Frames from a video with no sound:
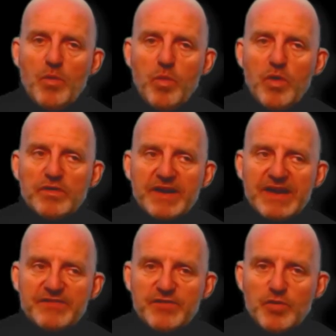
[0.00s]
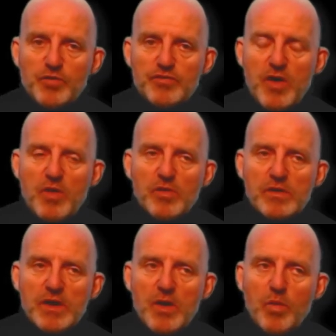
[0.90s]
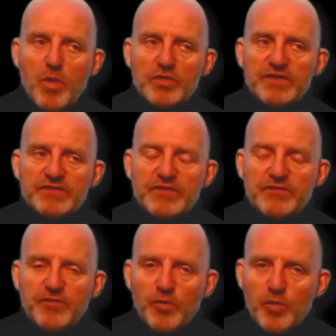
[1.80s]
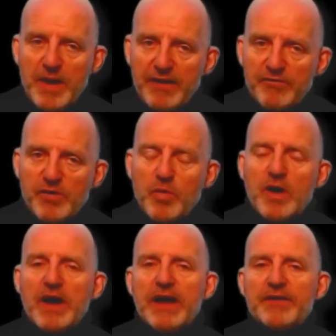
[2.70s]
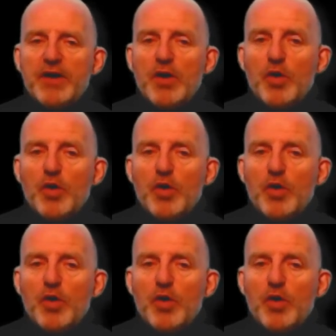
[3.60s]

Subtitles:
what is your role? What is the format required?